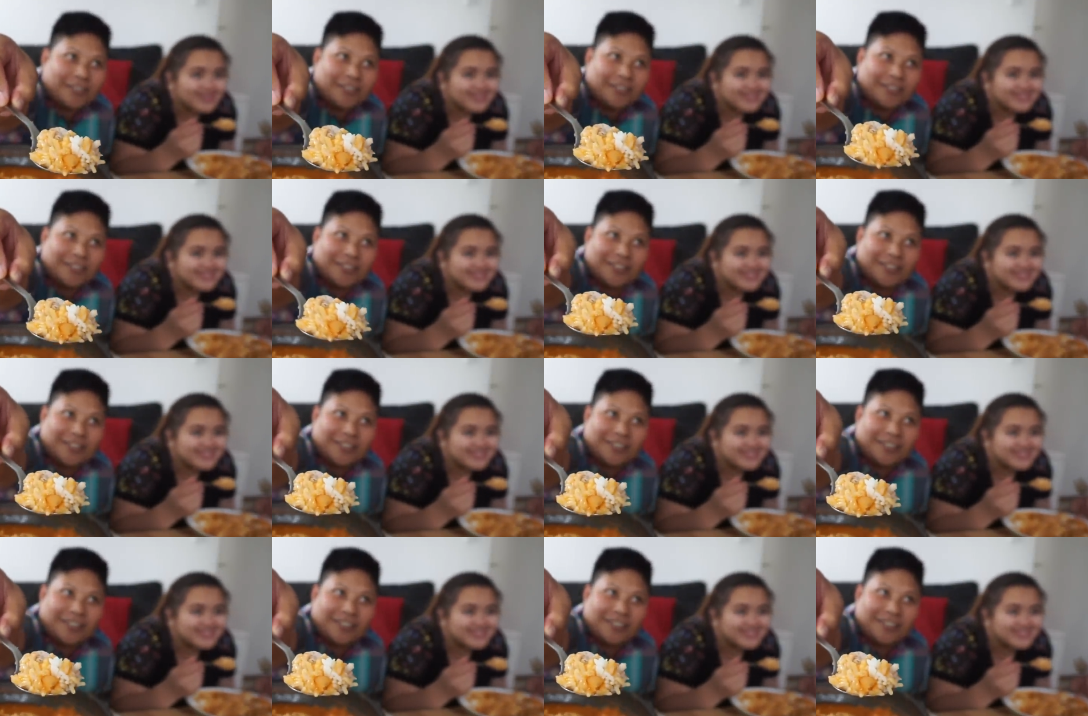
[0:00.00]

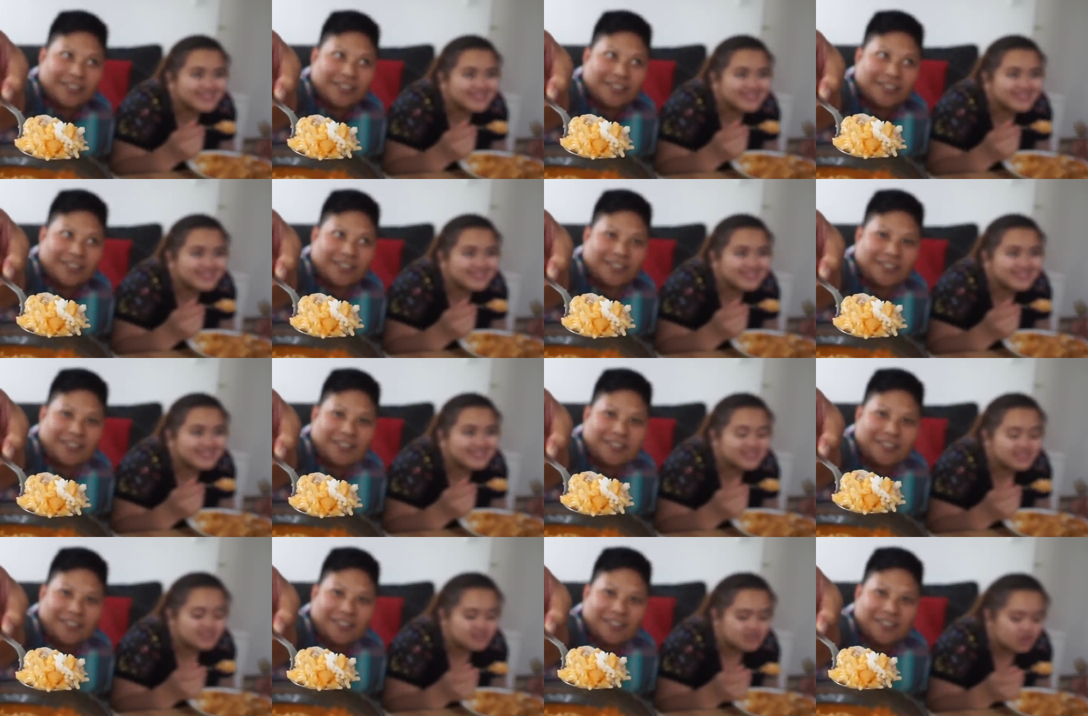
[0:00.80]

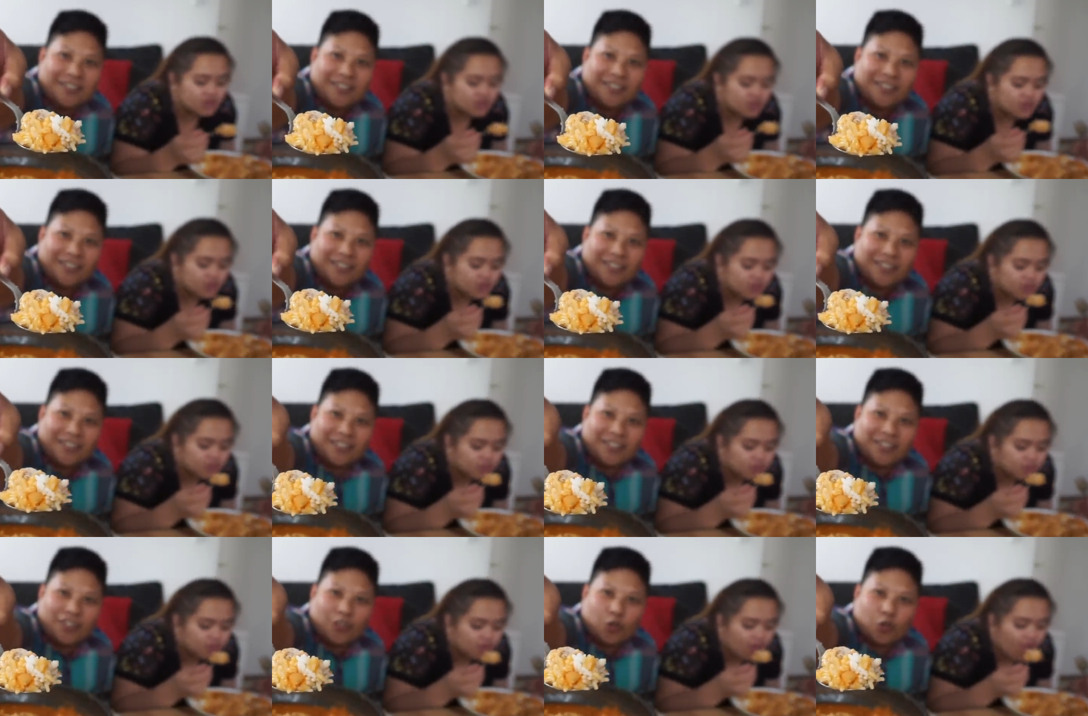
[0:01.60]

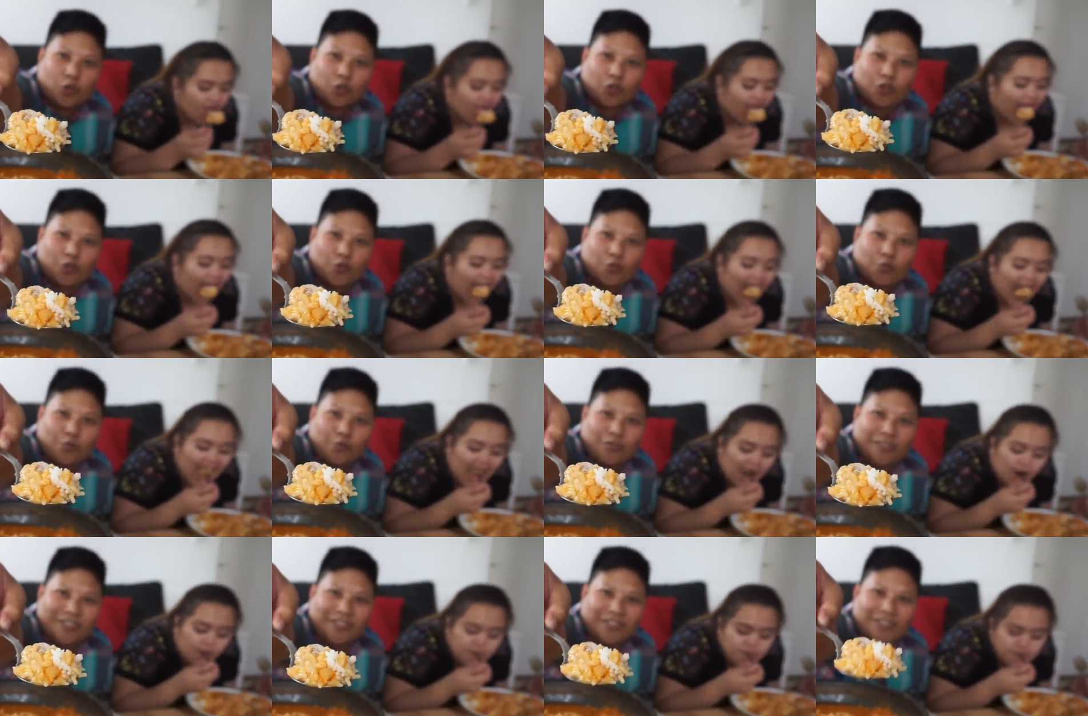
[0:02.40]
No one is speaking in this clip.